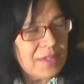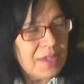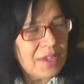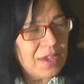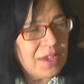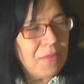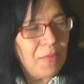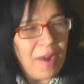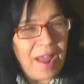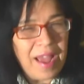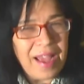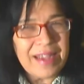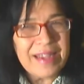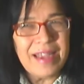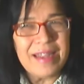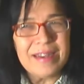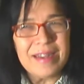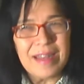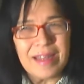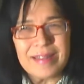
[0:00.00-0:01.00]
Iraq
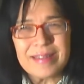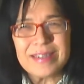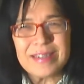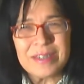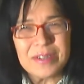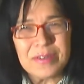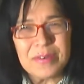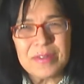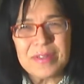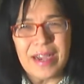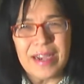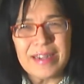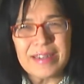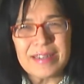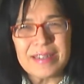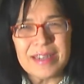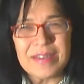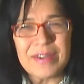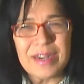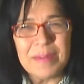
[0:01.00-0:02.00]
had nothing to do with
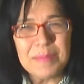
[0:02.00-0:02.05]
9/11.